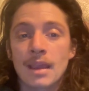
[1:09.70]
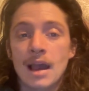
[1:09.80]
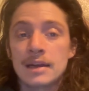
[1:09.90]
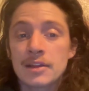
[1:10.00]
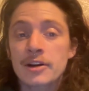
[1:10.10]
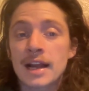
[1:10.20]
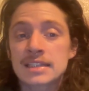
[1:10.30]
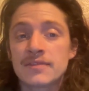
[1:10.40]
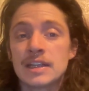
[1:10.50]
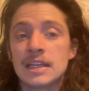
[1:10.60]
Another
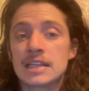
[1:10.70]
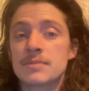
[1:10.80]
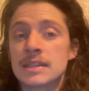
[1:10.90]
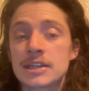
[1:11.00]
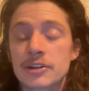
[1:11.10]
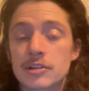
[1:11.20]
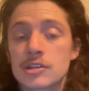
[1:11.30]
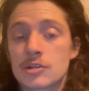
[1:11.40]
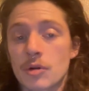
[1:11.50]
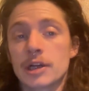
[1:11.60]
activity is material
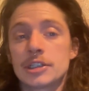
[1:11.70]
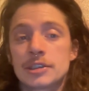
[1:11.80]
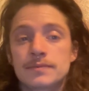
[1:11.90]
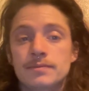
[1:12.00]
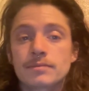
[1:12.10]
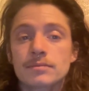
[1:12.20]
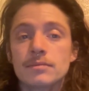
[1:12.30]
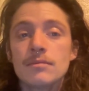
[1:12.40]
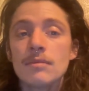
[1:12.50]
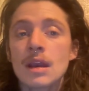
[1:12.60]
storage.
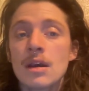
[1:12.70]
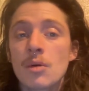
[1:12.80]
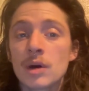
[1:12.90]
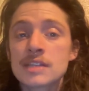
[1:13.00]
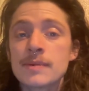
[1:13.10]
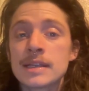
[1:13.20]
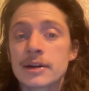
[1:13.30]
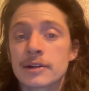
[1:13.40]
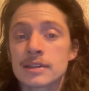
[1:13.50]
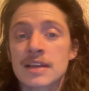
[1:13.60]
Once
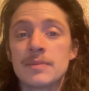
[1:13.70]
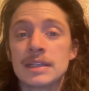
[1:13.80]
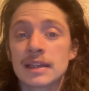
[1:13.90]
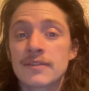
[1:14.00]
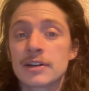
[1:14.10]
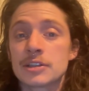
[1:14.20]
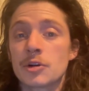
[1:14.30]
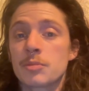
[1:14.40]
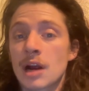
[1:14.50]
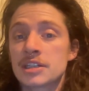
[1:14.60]
materials have been delivered to a
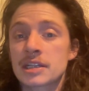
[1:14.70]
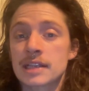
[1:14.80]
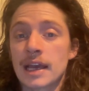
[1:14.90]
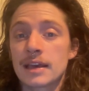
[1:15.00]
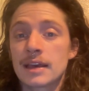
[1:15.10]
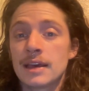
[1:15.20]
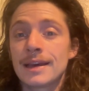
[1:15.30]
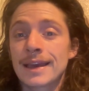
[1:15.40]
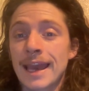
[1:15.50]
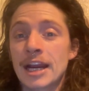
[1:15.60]
project site,
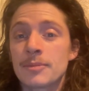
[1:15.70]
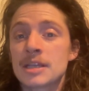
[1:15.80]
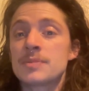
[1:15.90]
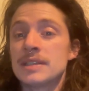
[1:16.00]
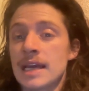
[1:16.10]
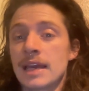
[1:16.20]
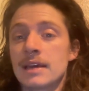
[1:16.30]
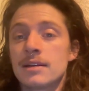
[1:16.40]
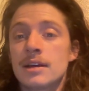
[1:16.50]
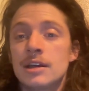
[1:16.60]
care must be taken
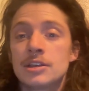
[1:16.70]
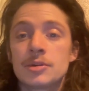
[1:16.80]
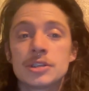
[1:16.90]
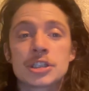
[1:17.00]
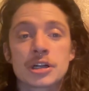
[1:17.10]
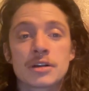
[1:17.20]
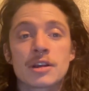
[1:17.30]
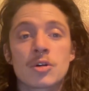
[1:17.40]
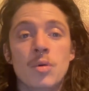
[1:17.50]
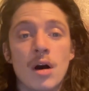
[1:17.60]
to ensure the
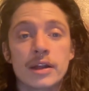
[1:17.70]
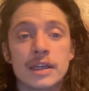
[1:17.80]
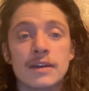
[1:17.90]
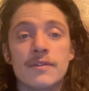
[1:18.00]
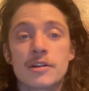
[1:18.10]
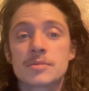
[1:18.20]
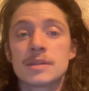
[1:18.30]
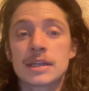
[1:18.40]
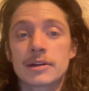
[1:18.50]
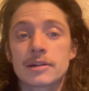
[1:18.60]
quality of those
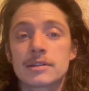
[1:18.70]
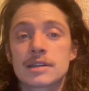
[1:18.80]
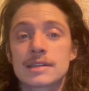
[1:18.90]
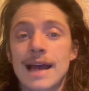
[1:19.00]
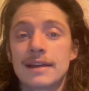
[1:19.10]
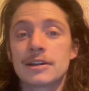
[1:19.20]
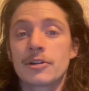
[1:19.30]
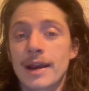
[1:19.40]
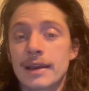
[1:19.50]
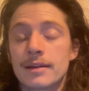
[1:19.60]
materials does not
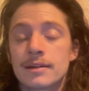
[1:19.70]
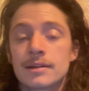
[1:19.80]
degrade.